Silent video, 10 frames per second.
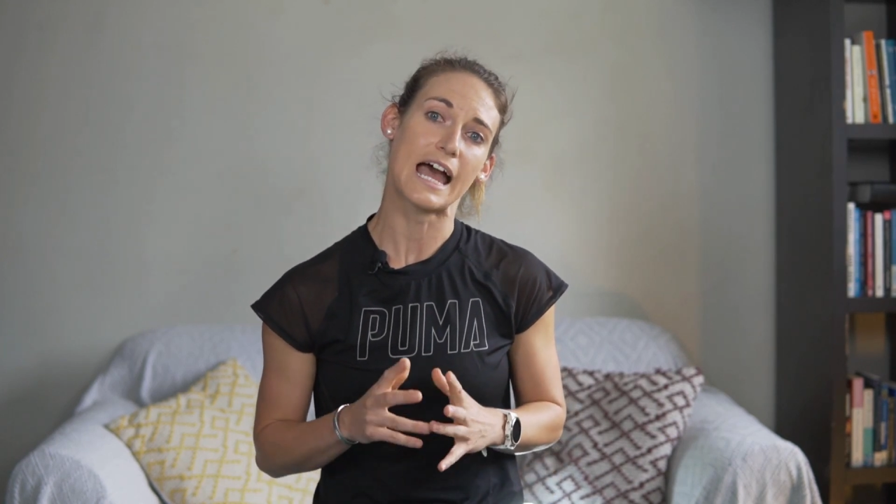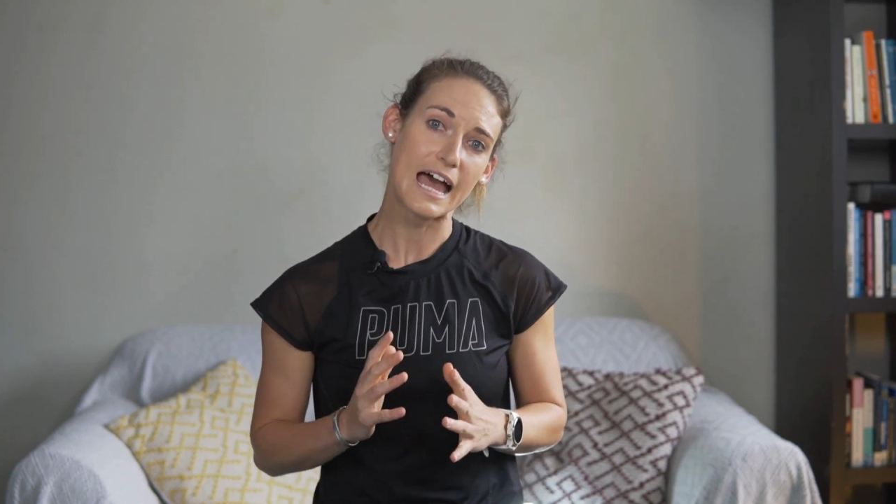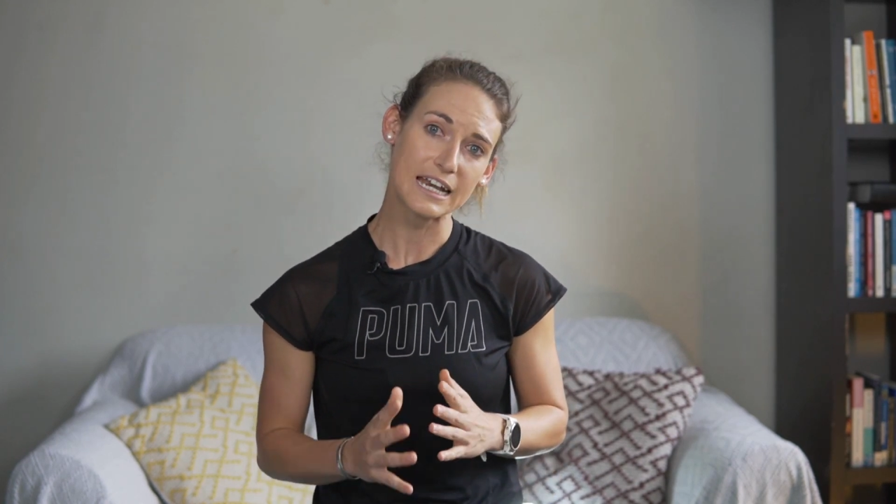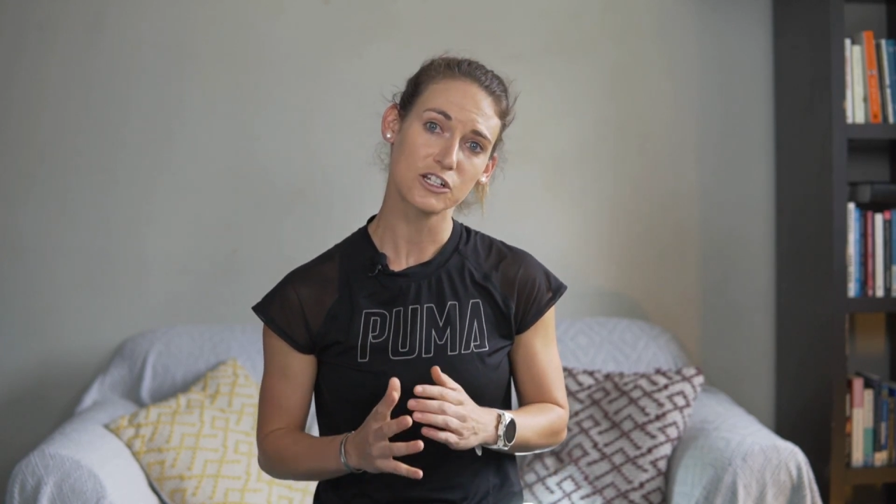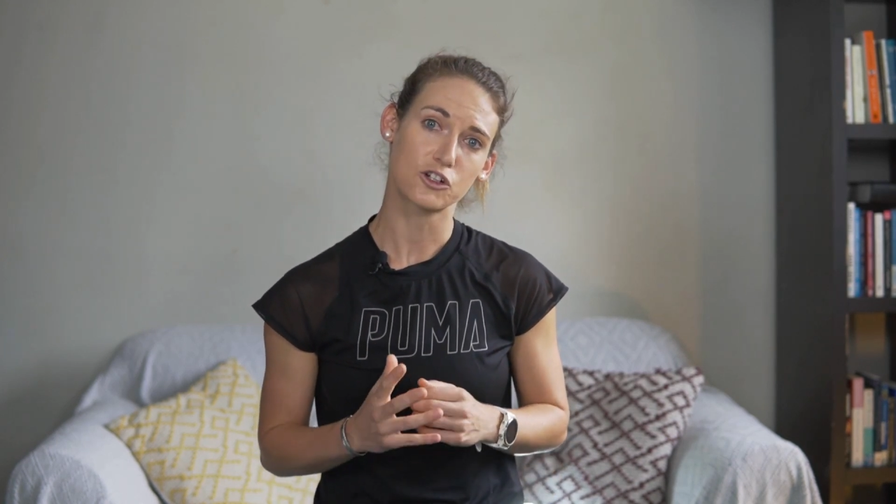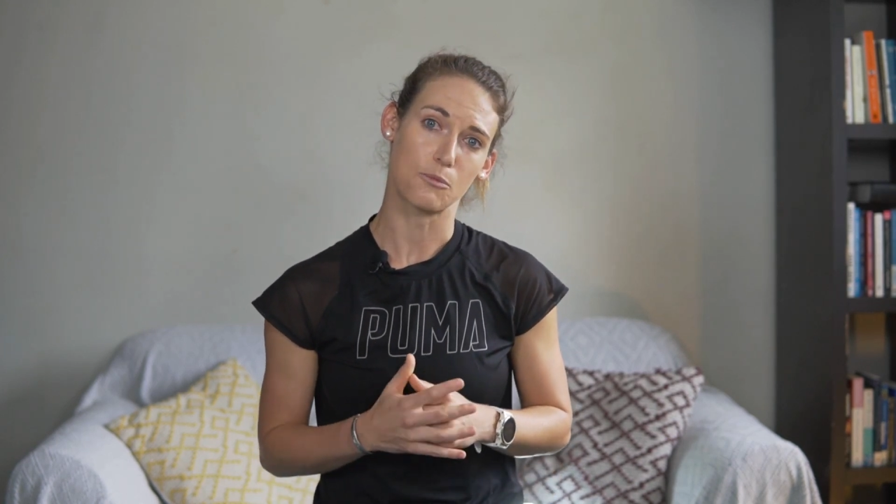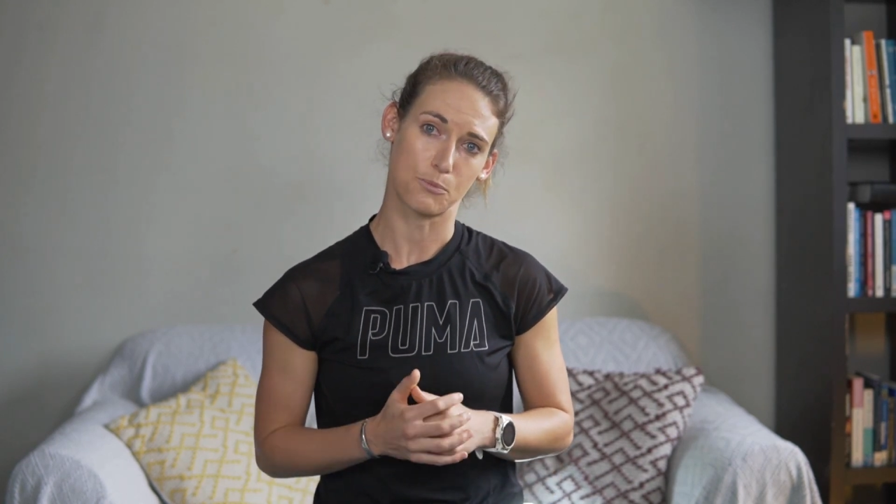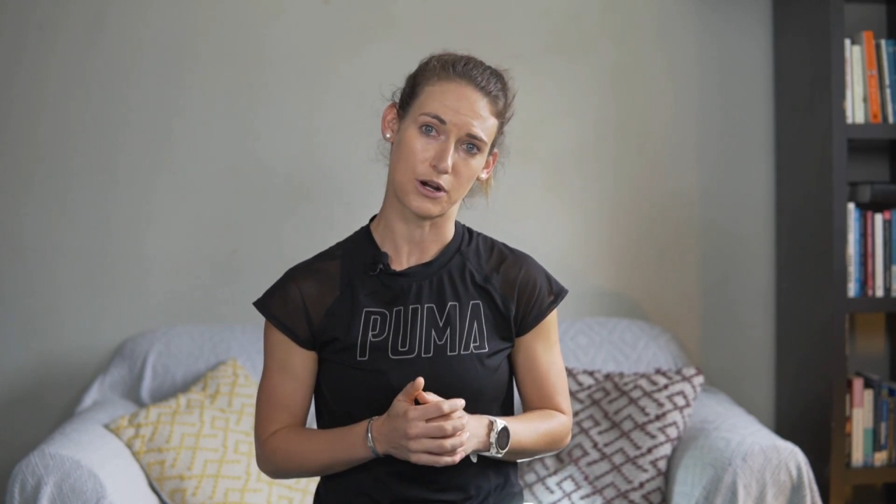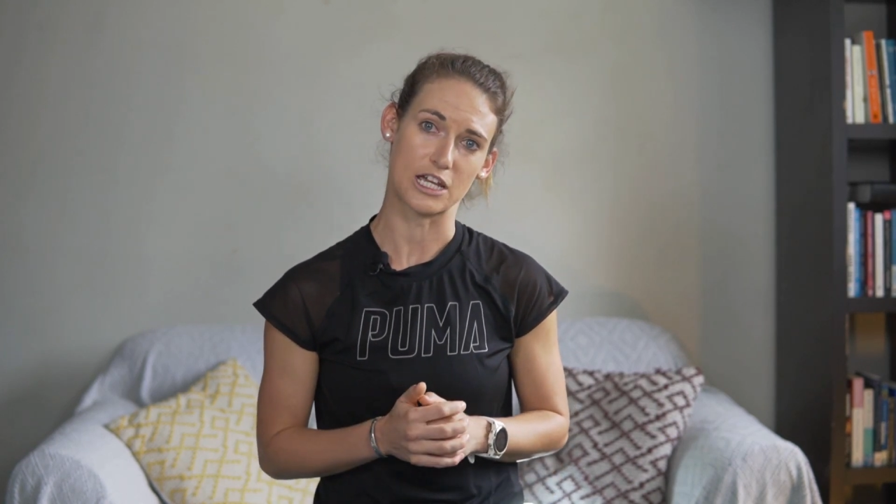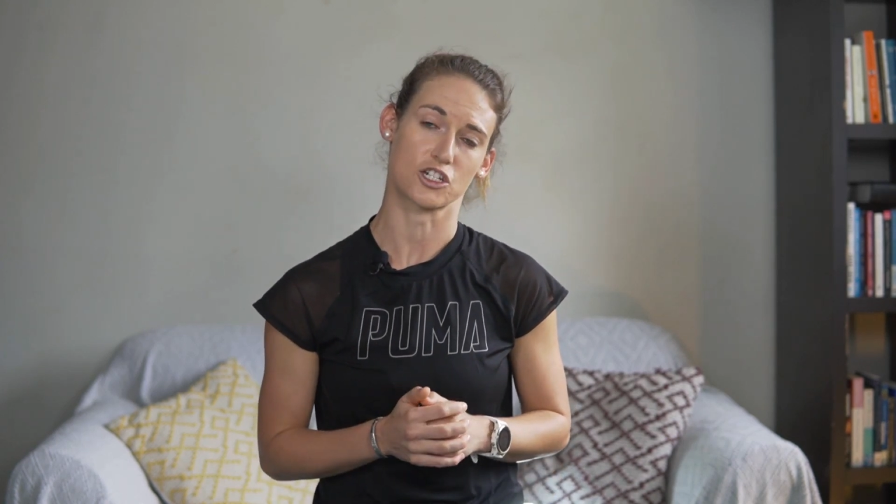added
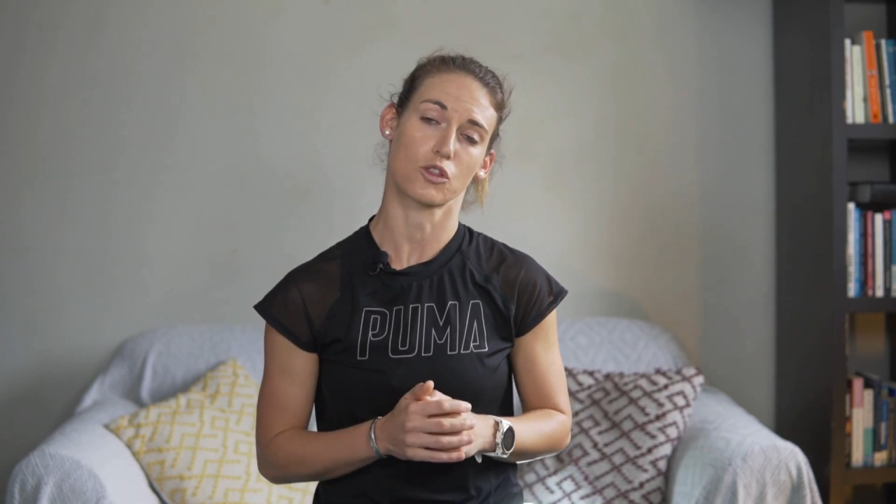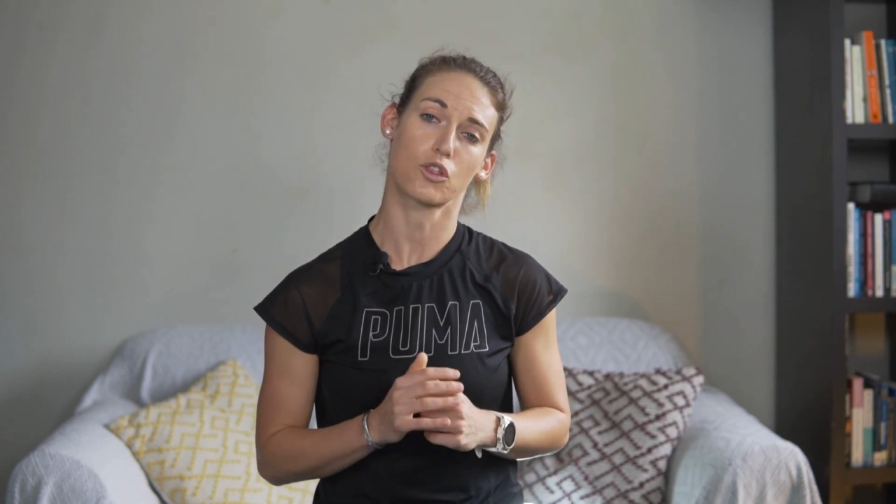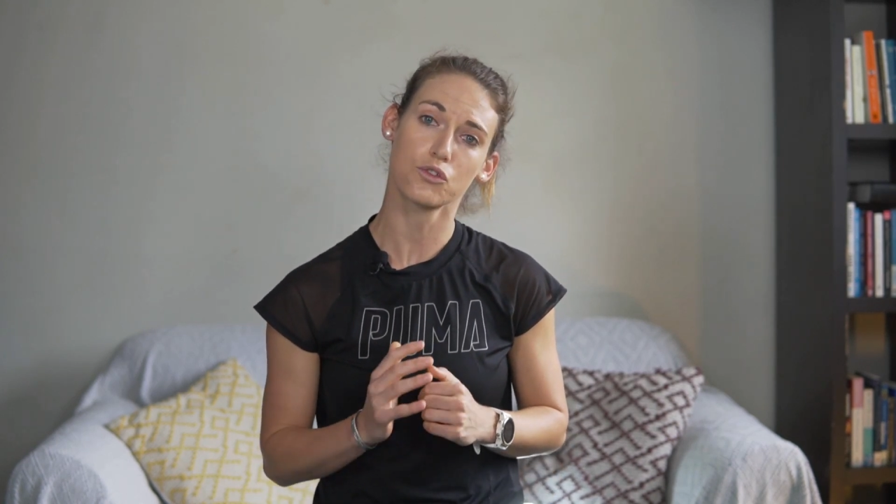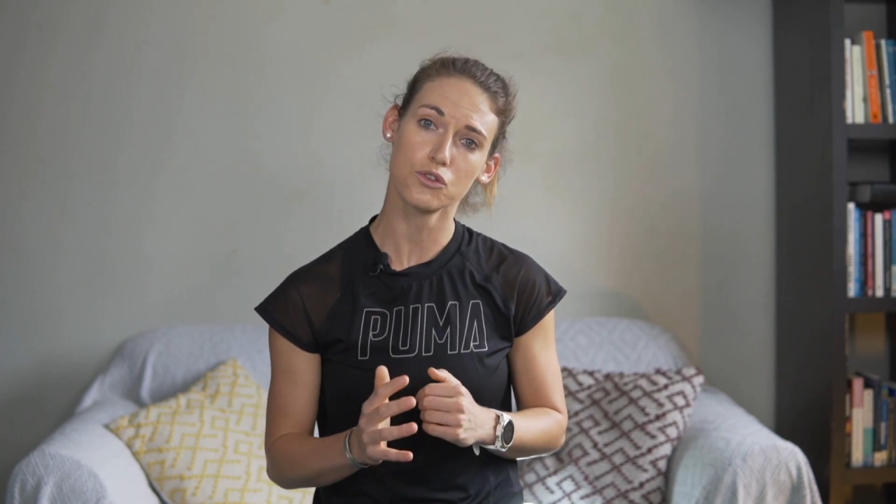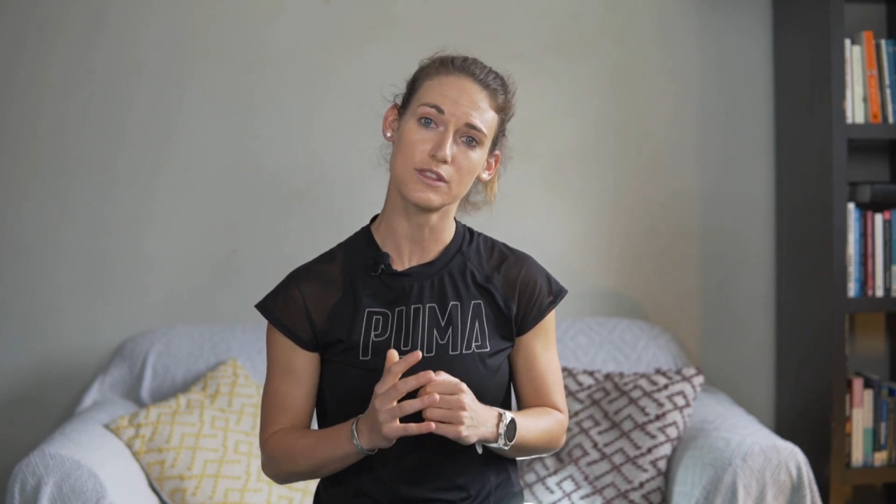compression through